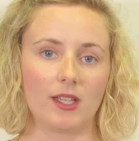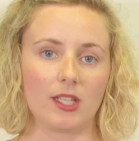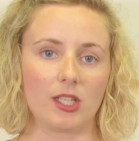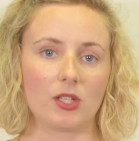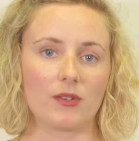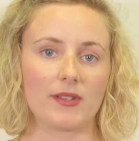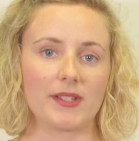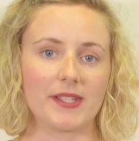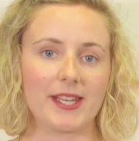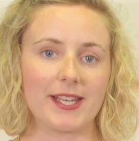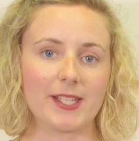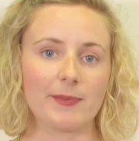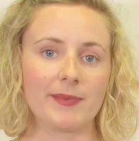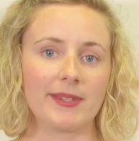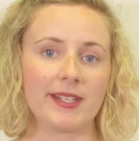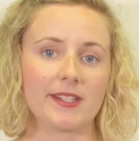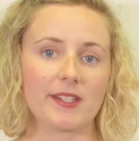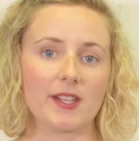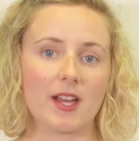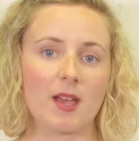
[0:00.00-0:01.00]
Your
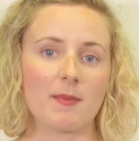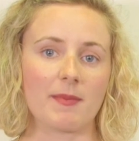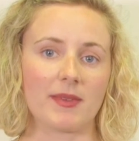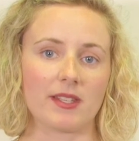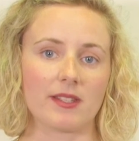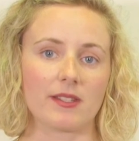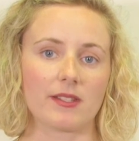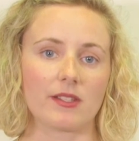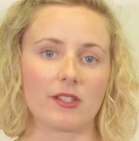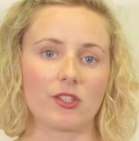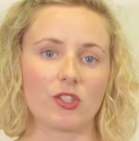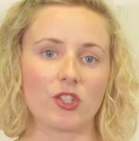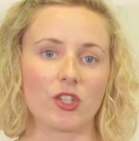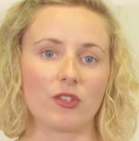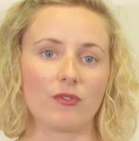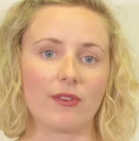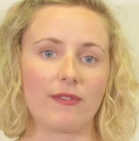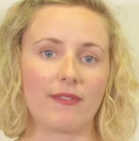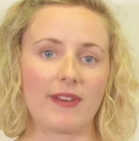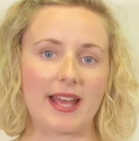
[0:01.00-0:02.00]
assessment assignments
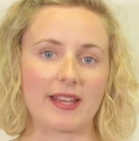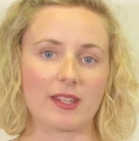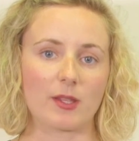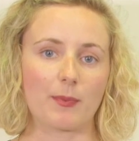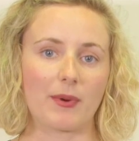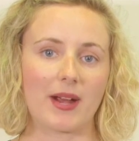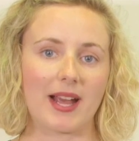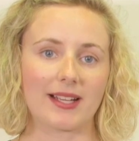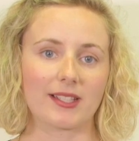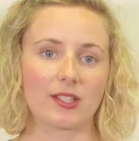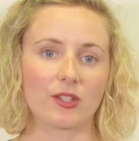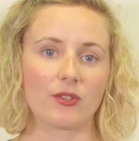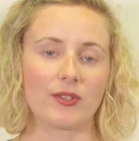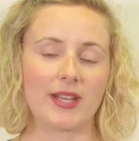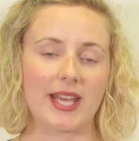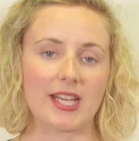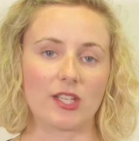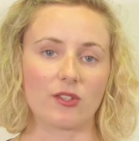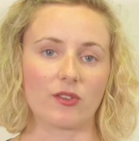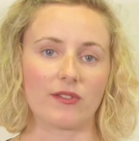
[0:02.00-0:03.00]
should reflect the practical
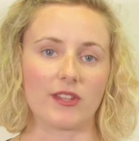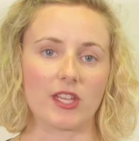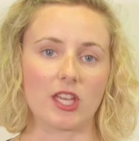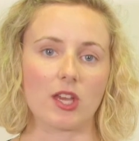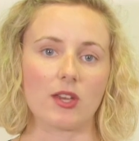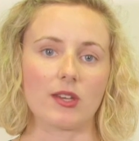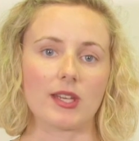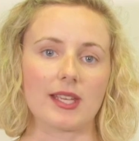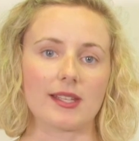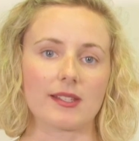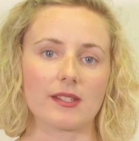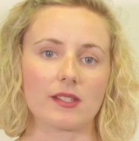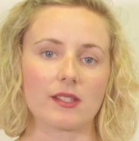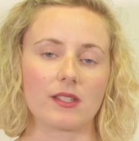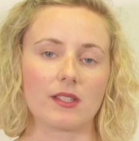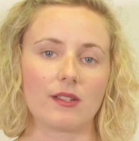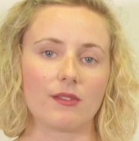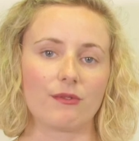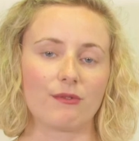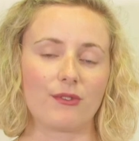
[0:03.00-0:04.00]
nature of the units.
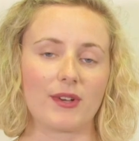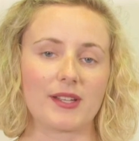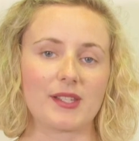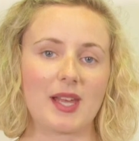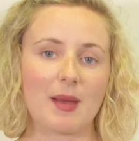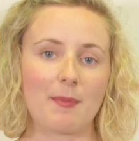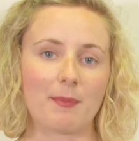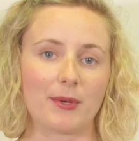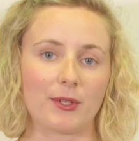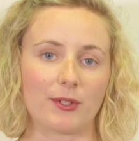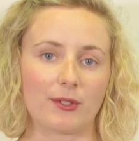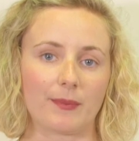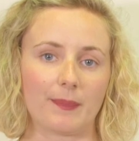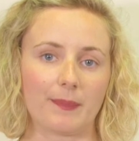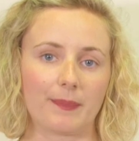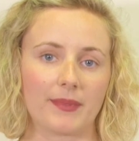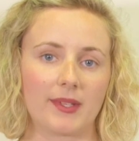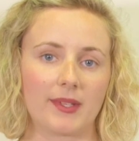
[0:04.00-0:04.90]
For example,